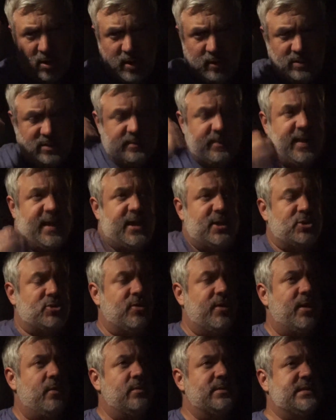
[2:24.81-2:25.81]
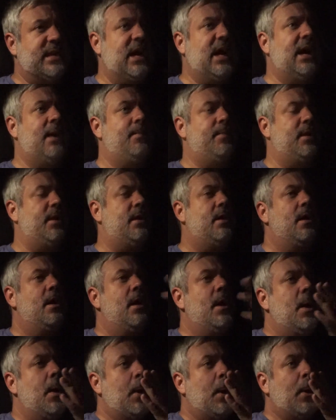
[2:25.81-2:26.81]
And I was making sure that it was up.
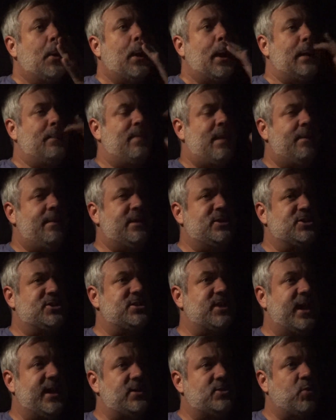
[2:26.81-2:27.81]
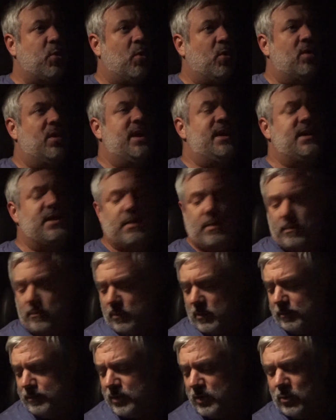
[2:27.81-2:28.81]
And, like, Pee-Pee just, like, tore into
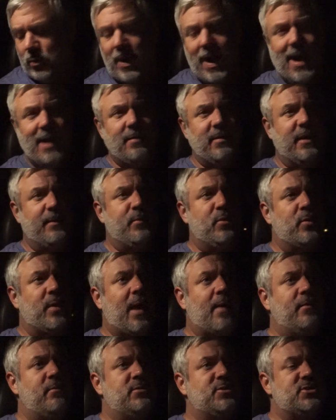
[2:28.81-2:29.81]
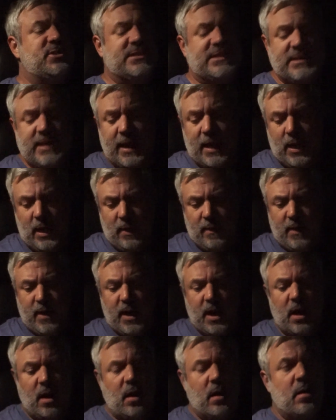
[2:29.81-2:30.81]
Boo Radley. Boo Radley was just standing
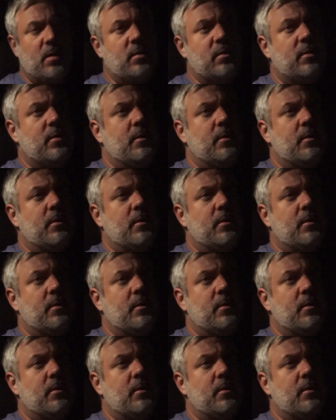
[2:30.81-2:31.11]
there.